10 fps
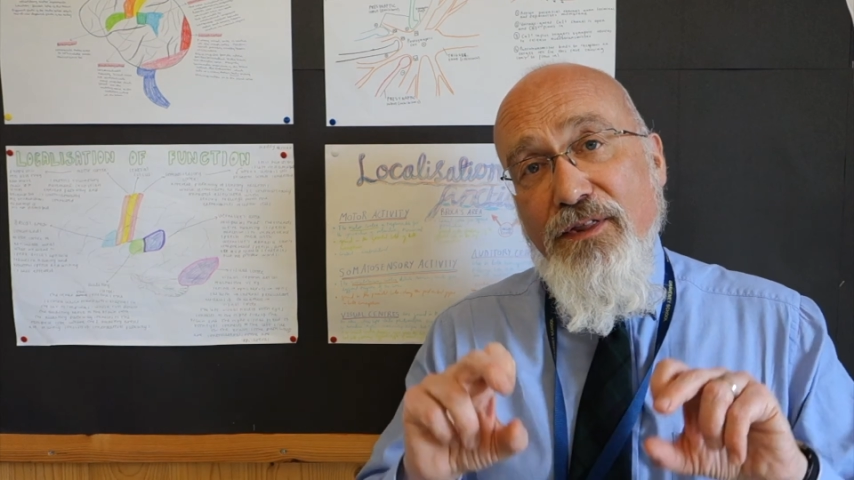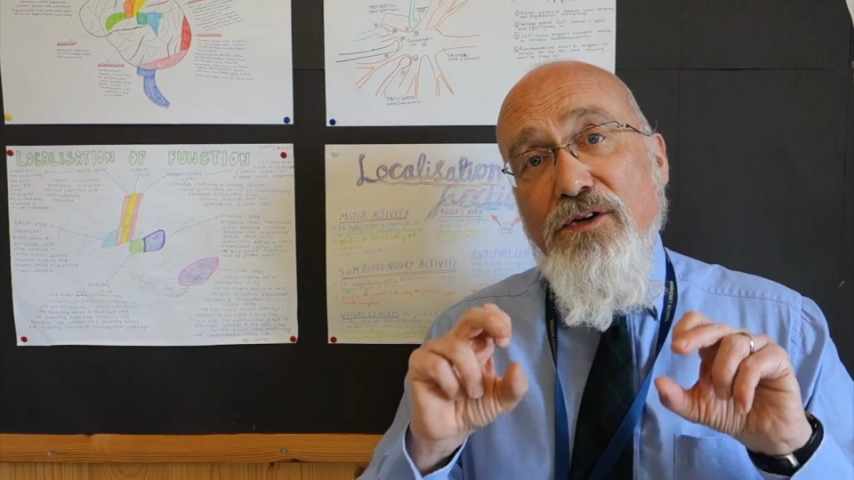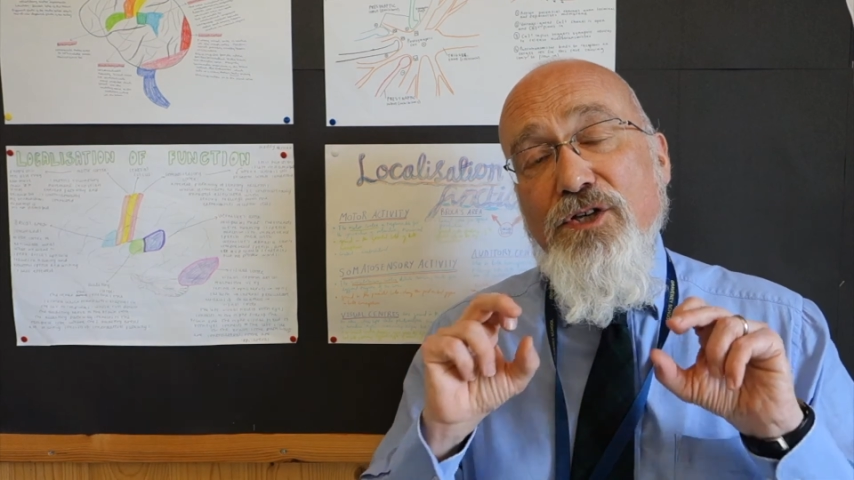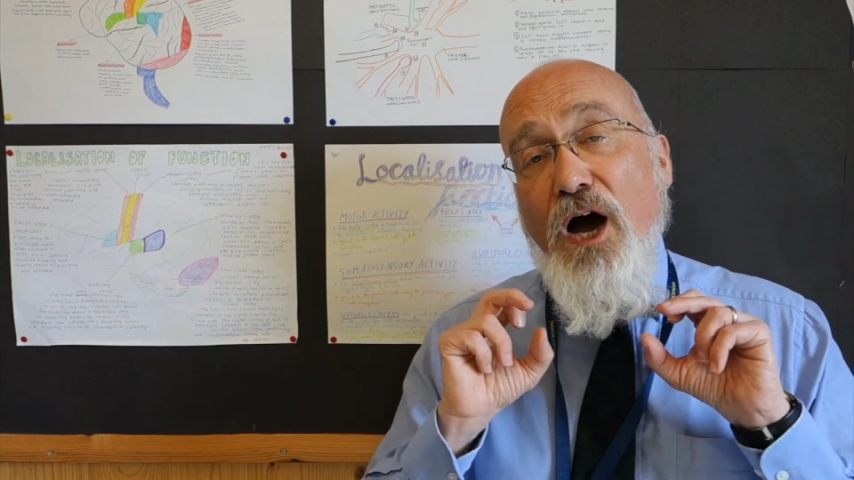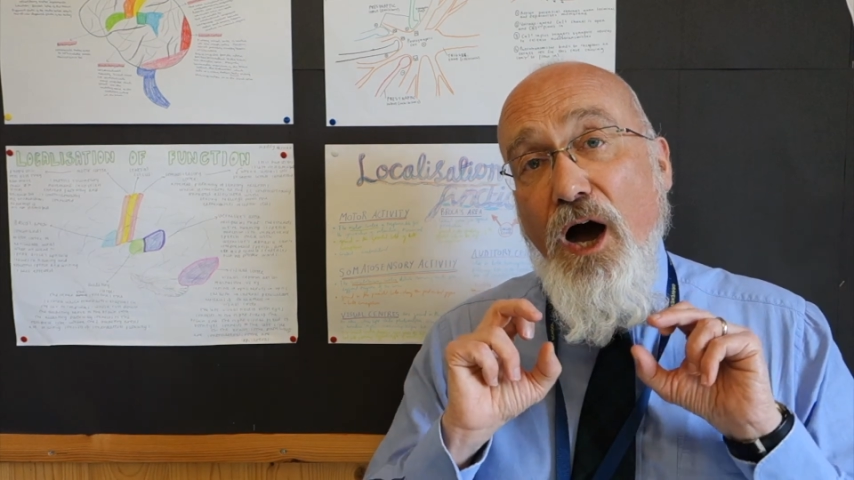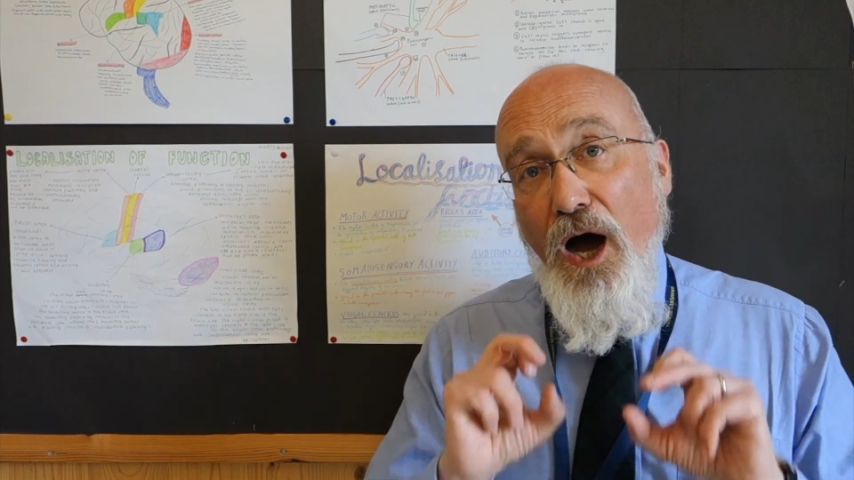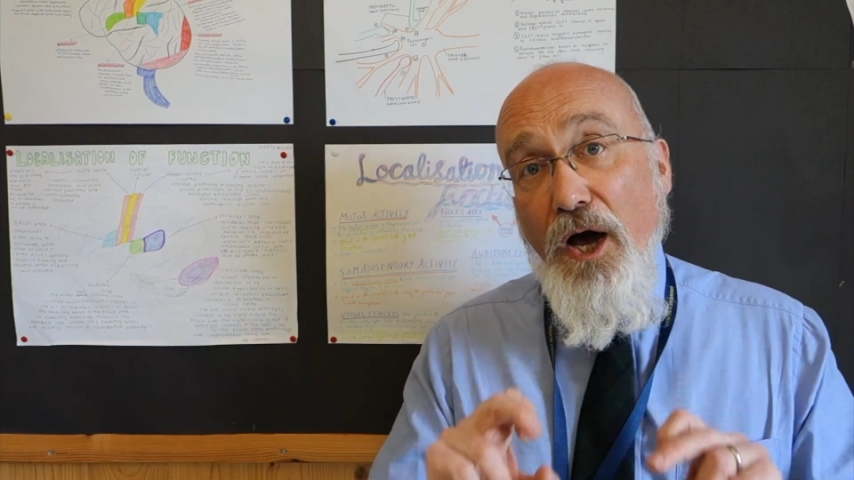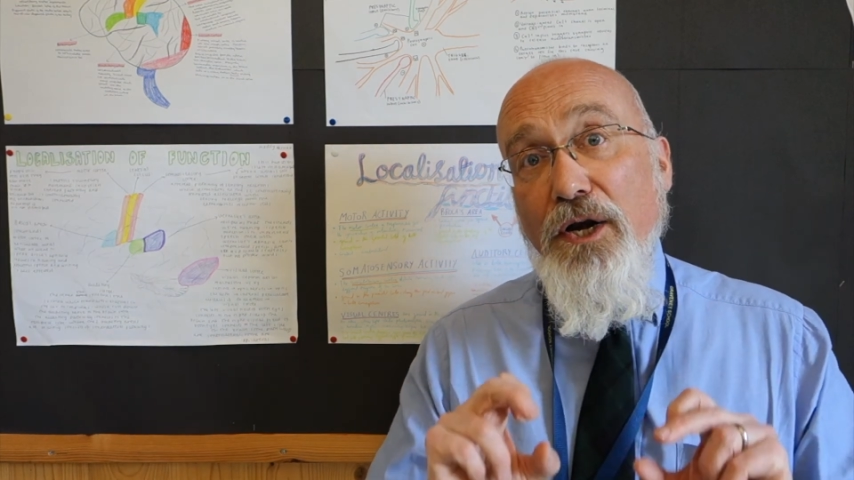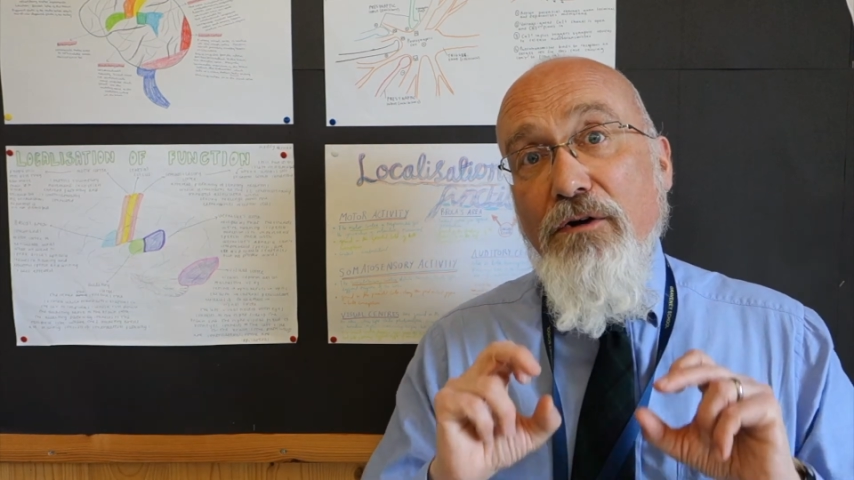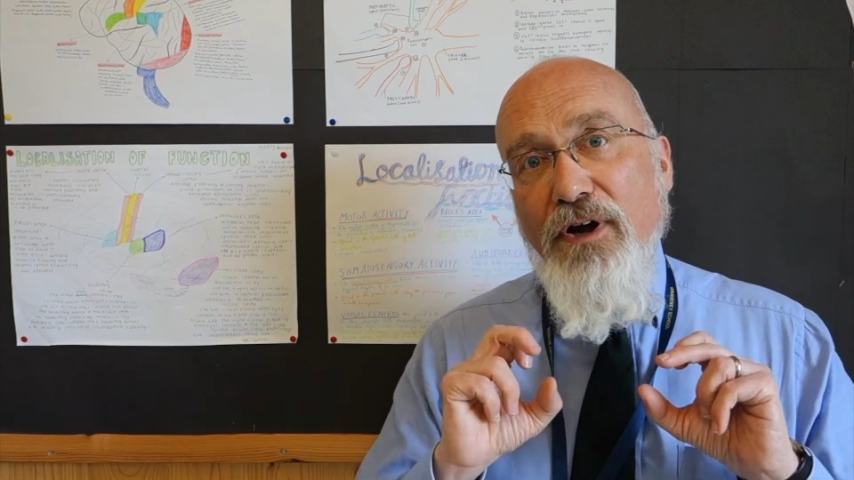those
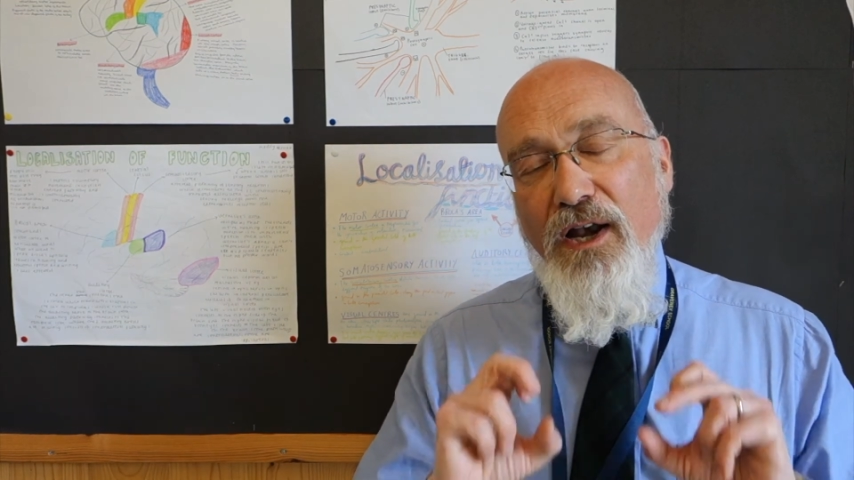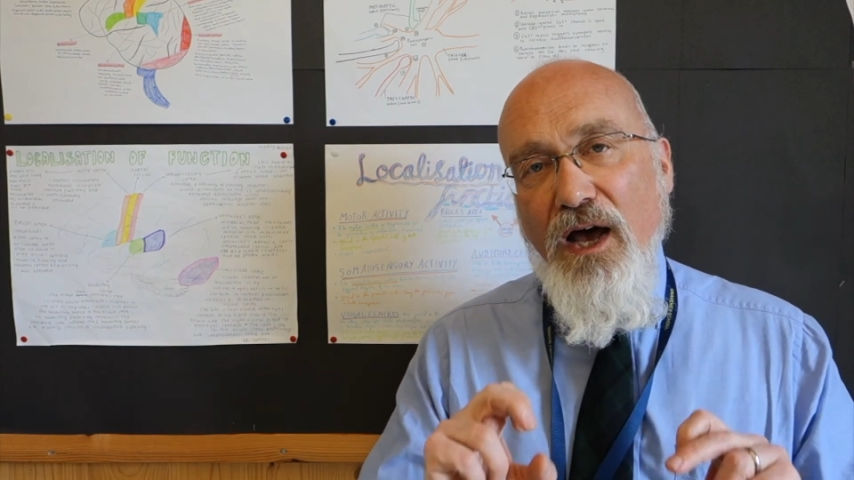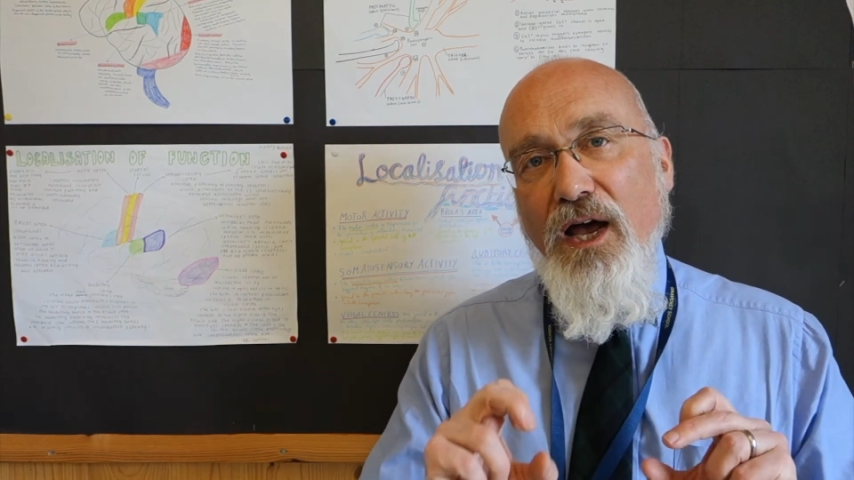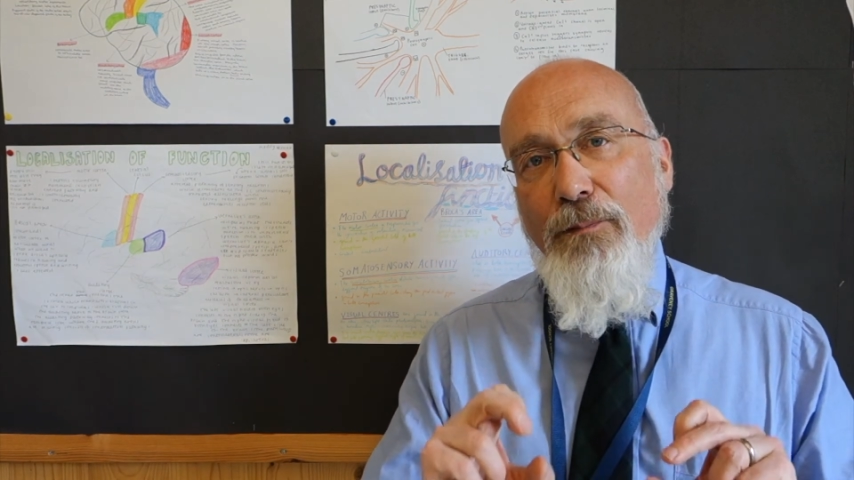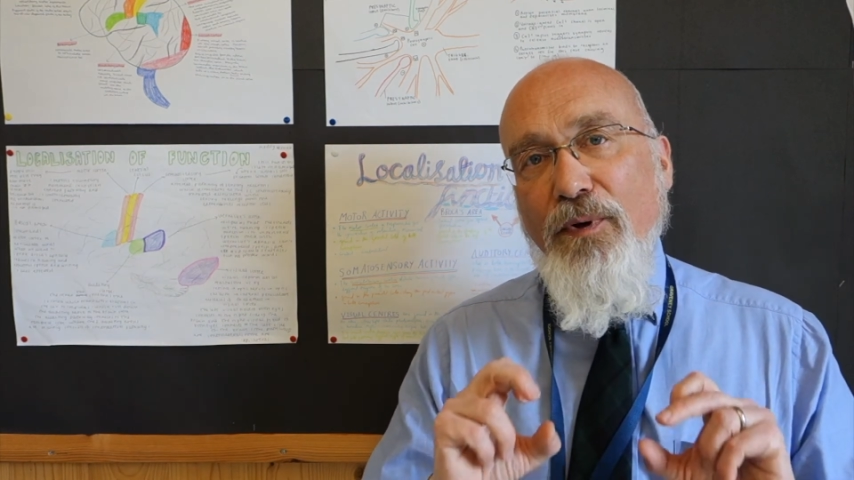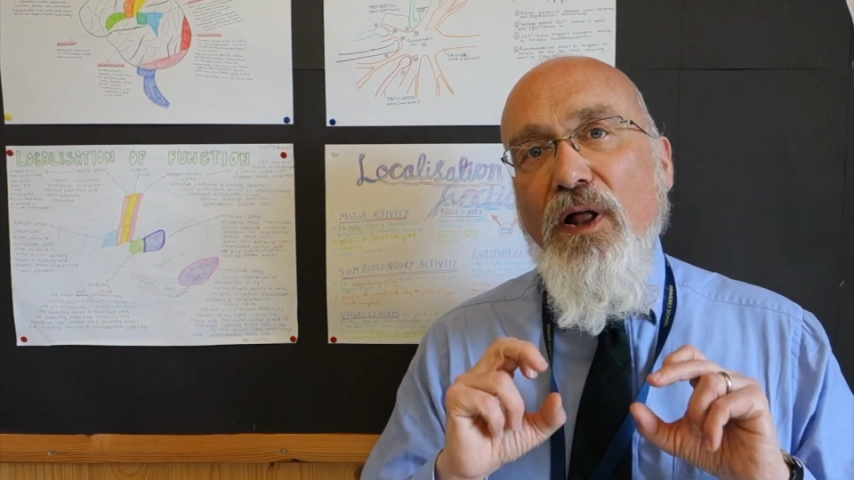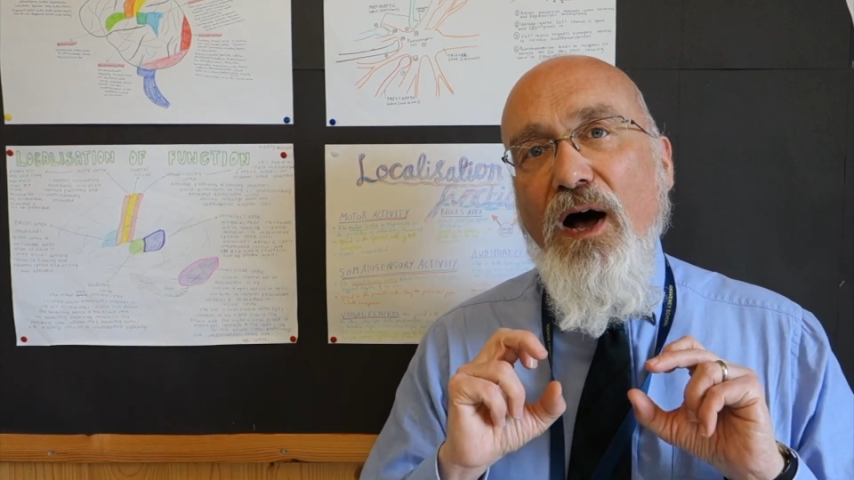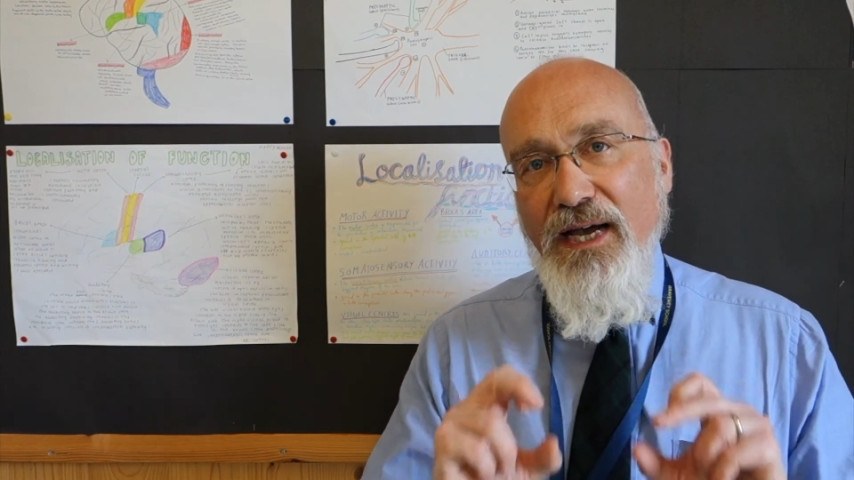unreliable